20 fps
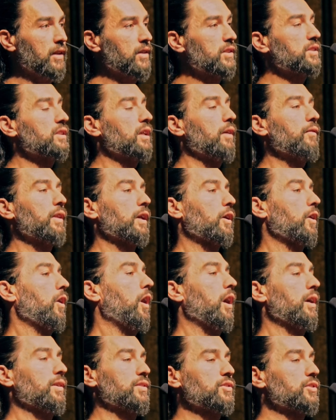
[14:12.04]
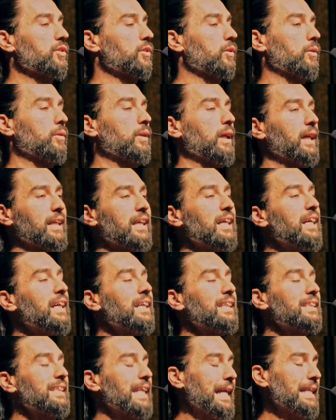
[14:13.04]
the stuff that costs,
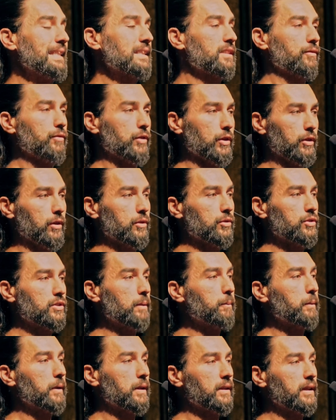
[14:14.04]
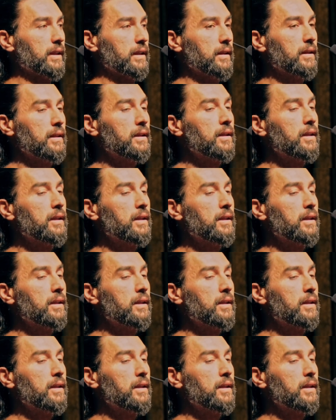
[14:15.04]
tens of euros typically,